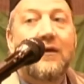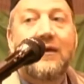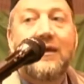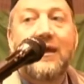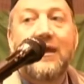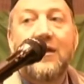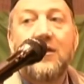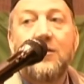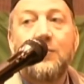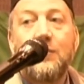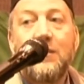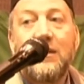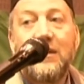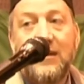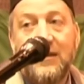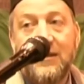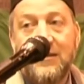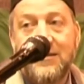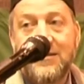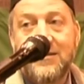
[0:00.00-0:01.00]

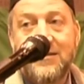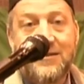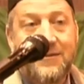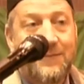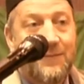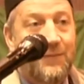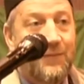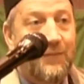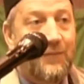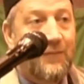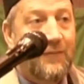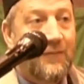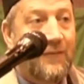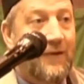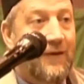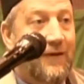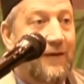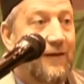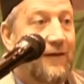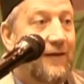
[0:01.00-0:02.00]
kermiz.
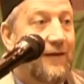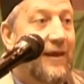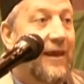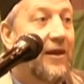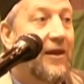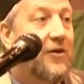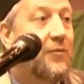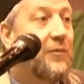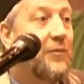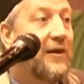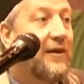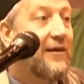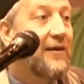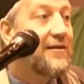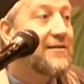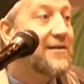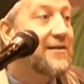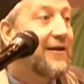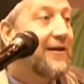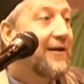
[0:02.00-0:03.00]

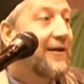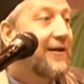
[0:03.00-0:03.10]
Kermiz,